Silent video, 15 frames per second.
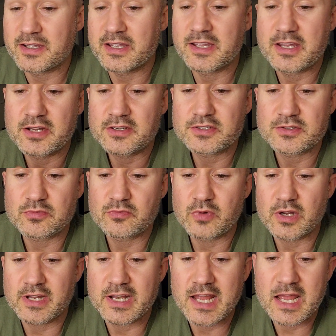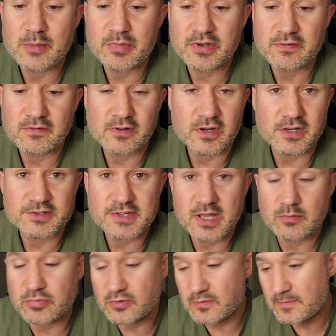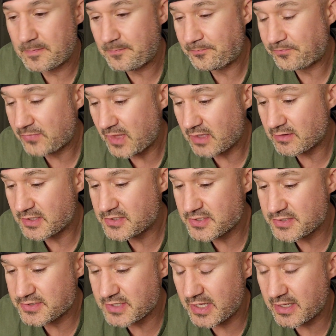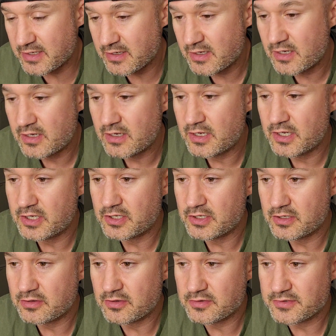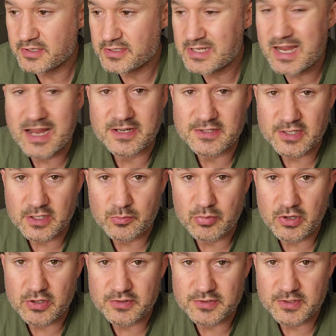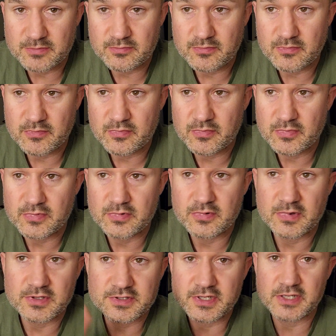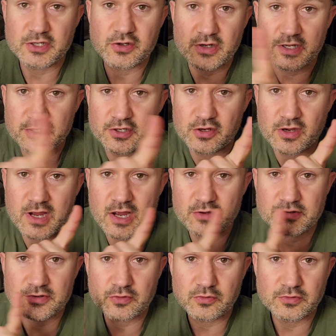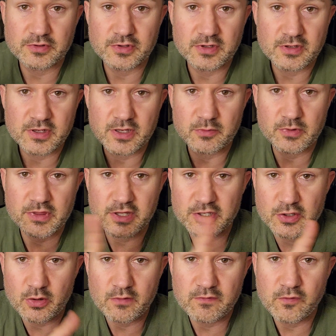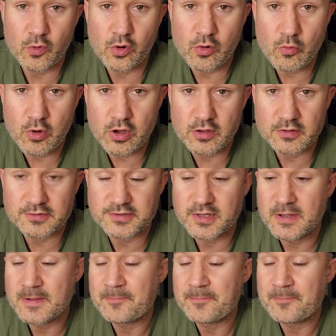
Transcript: Here's what can happen. For example, let's just say there's a toxic person. Let's say you're in your household and within your four walls,